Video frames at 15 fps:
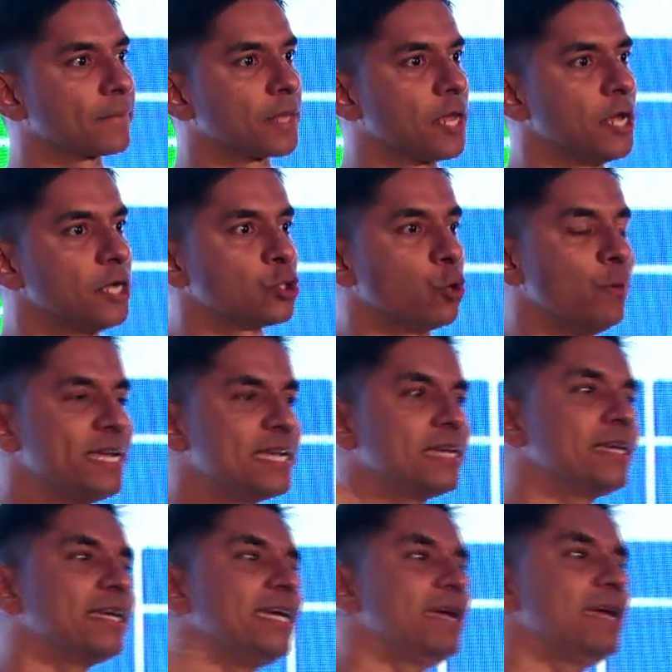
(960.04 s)
So we
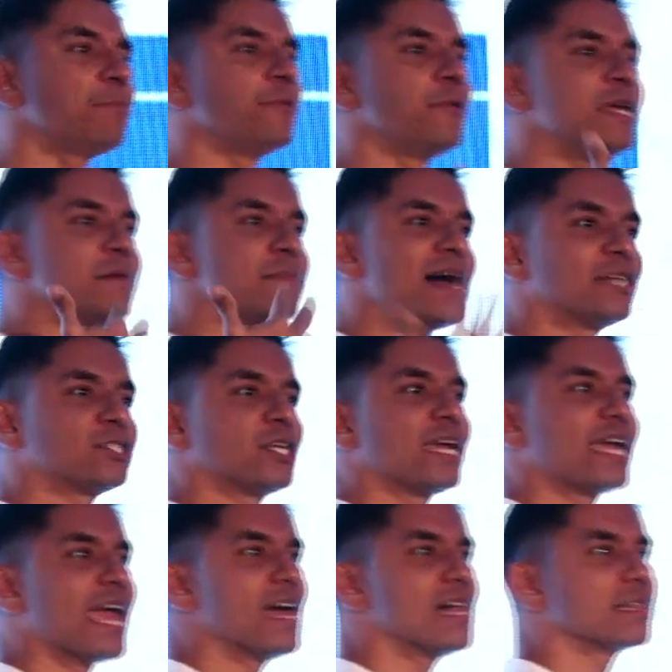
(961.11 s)
can keep reimagining health